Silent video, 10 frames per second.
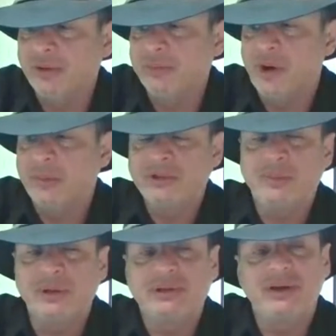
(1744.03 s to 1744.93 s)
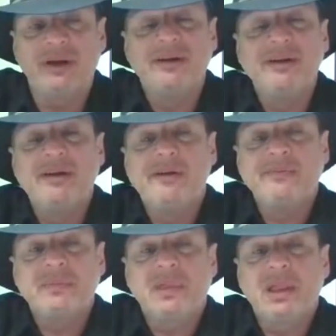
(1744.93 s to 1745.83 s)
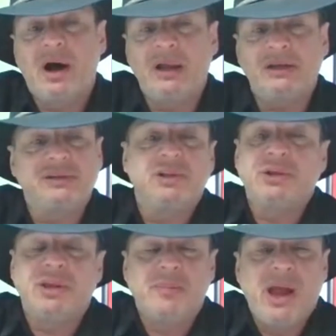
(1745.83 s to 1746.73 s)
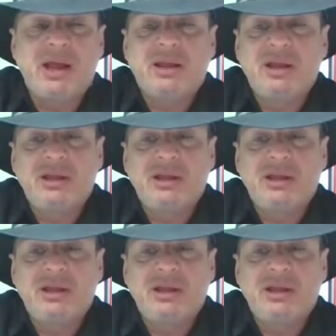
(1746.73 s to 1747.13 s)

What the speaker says: those moments, but honestly, looking back,